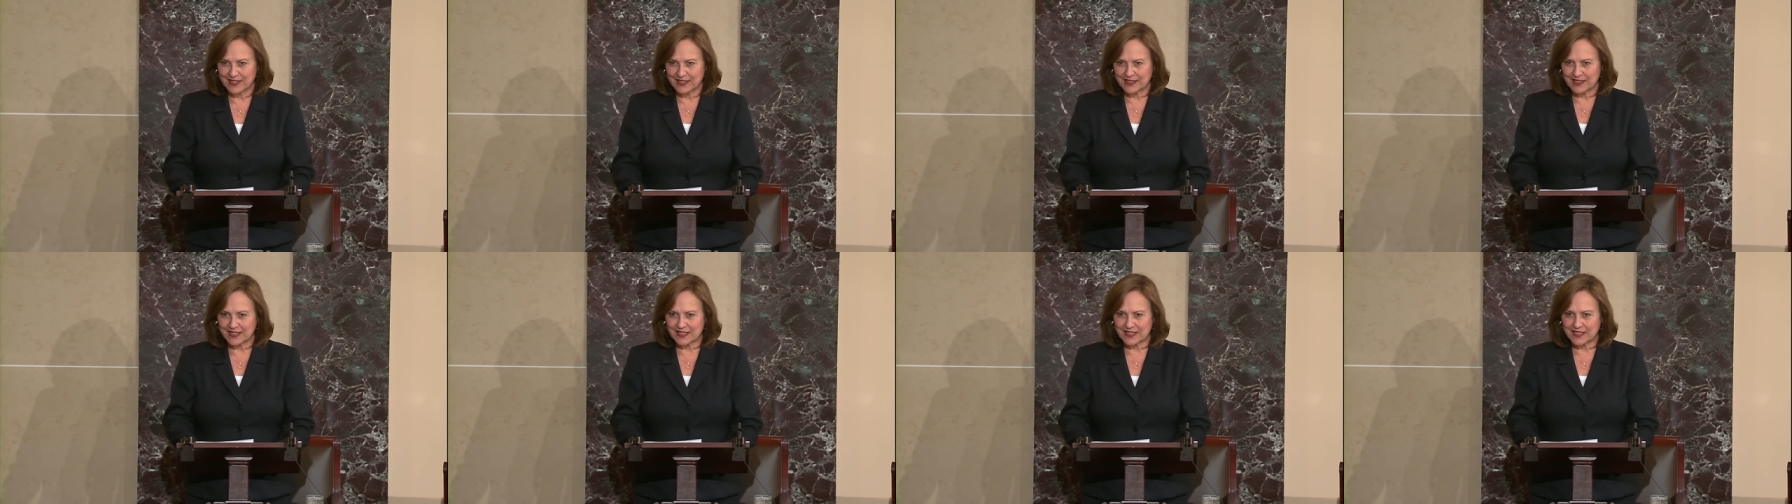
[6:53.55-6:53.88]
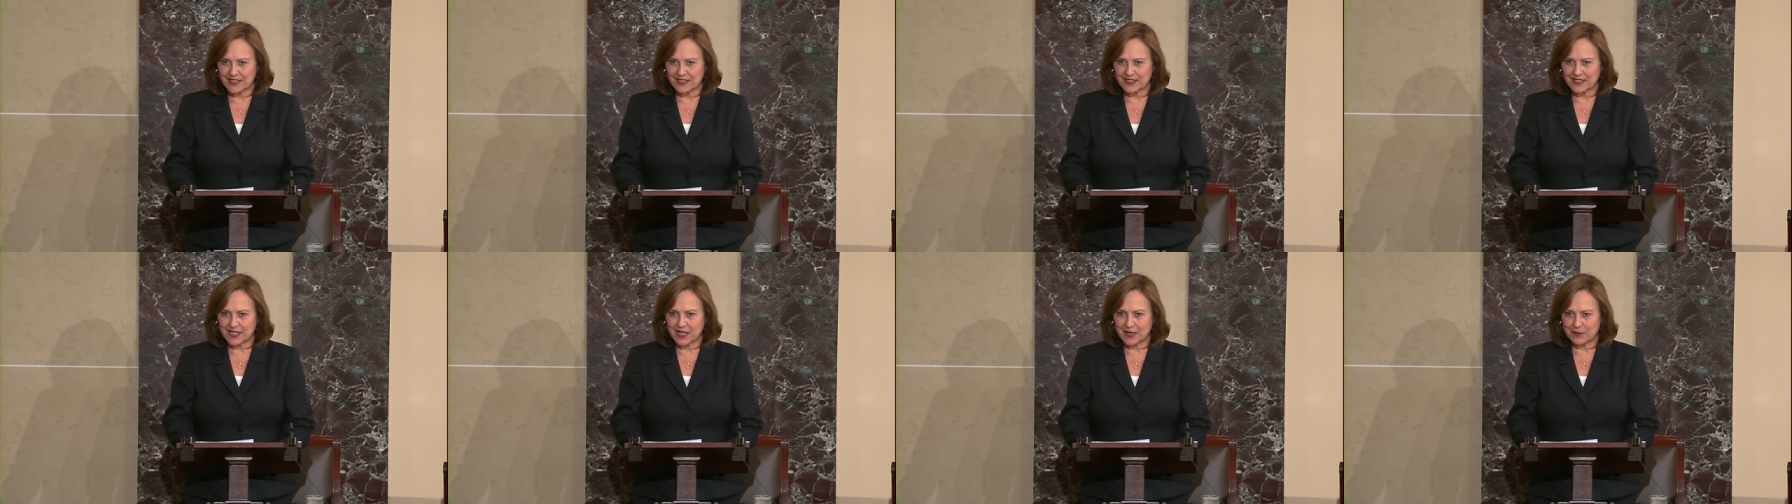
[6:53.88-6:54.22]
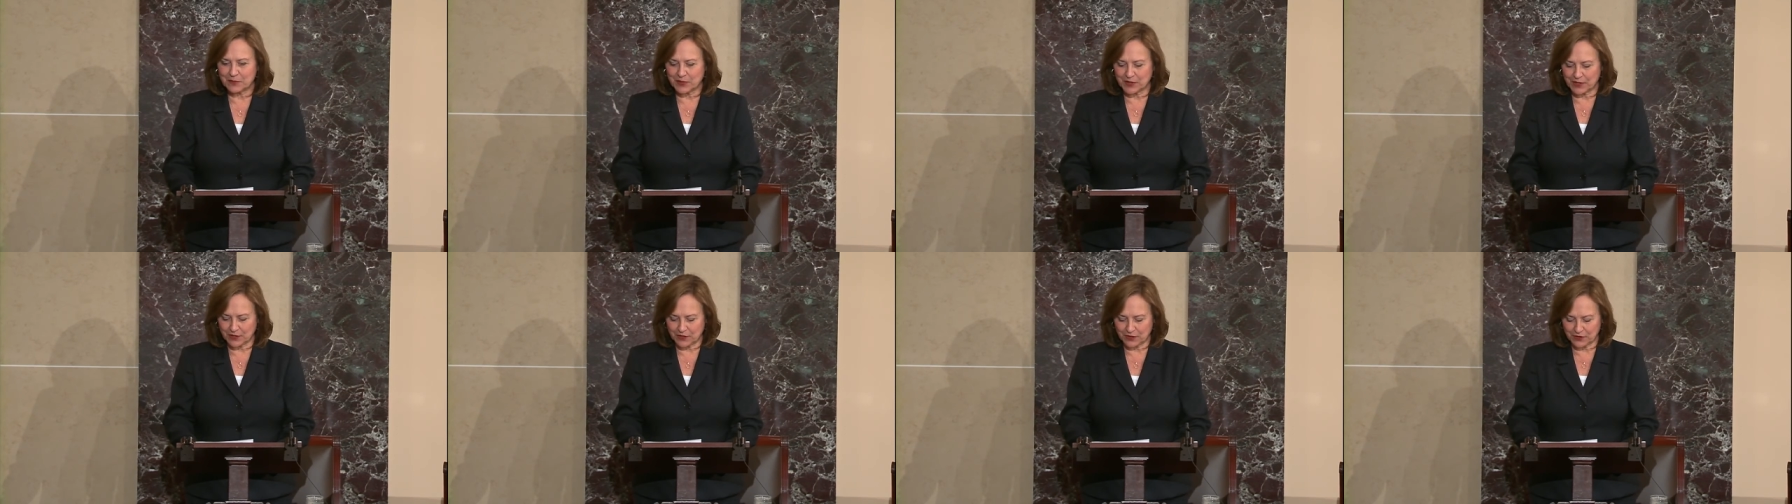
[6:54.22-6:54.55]
This is a
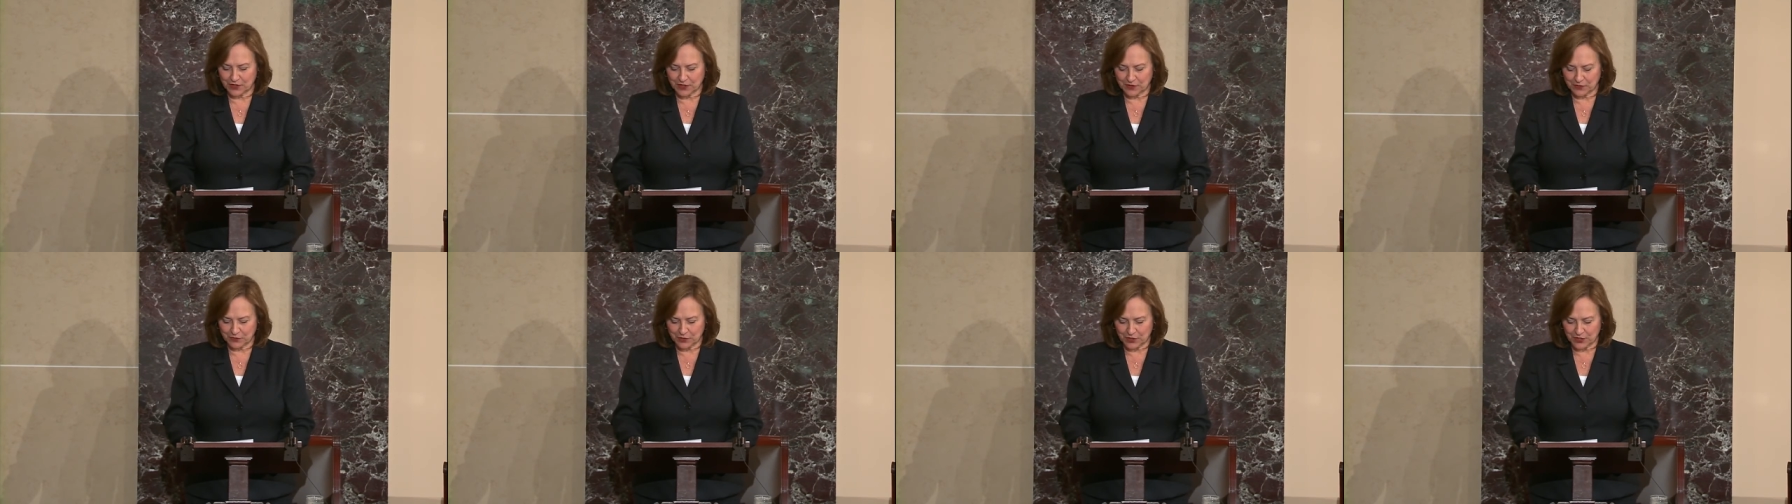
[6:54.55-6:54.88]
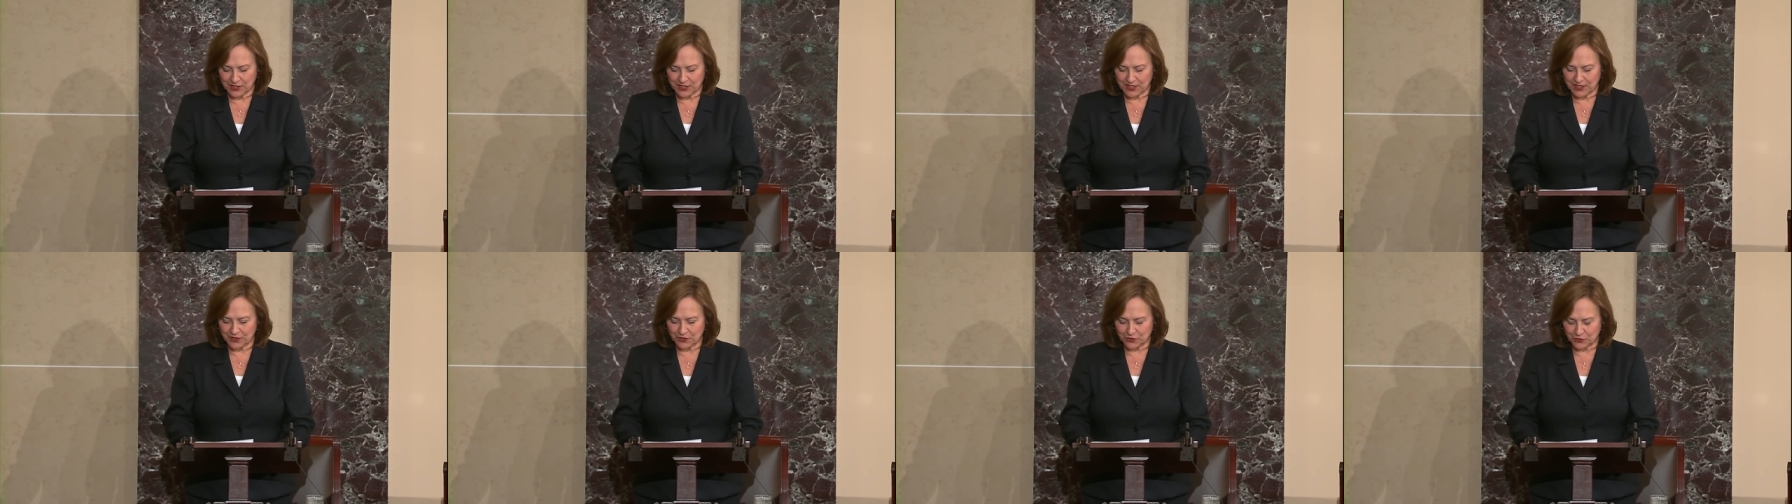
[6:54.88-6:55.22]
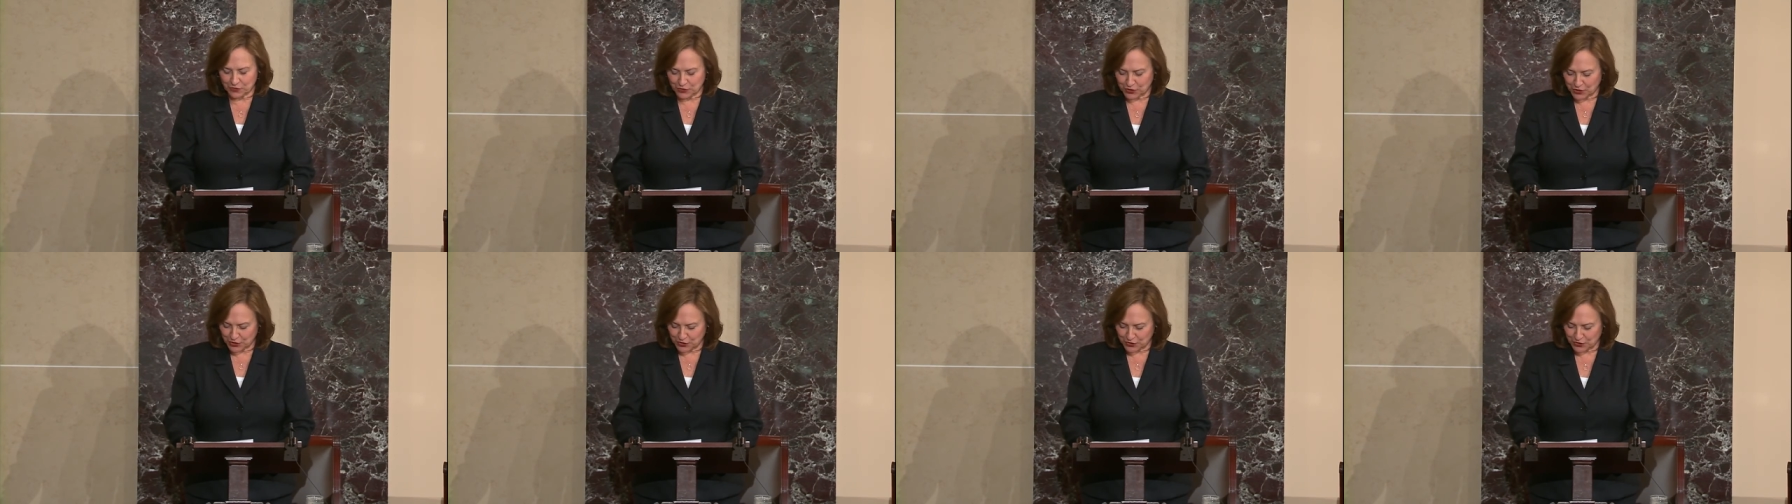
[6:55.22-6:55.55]
bill that was
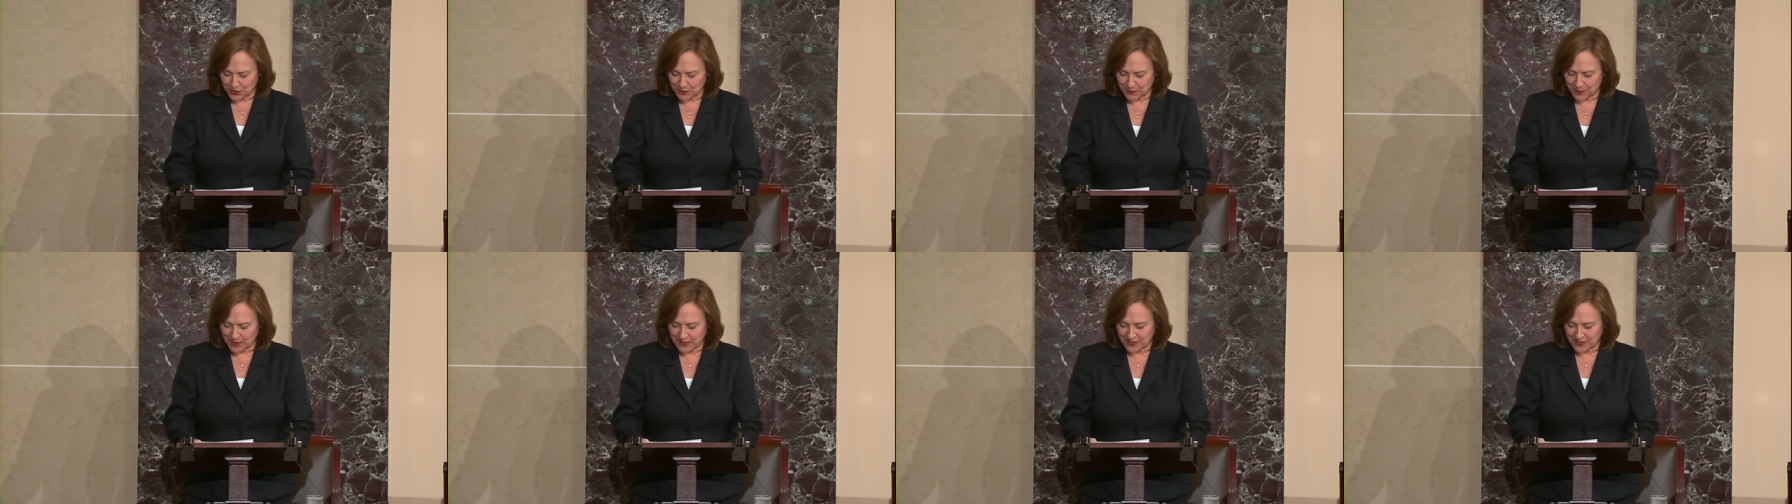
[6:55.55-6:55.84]
introduced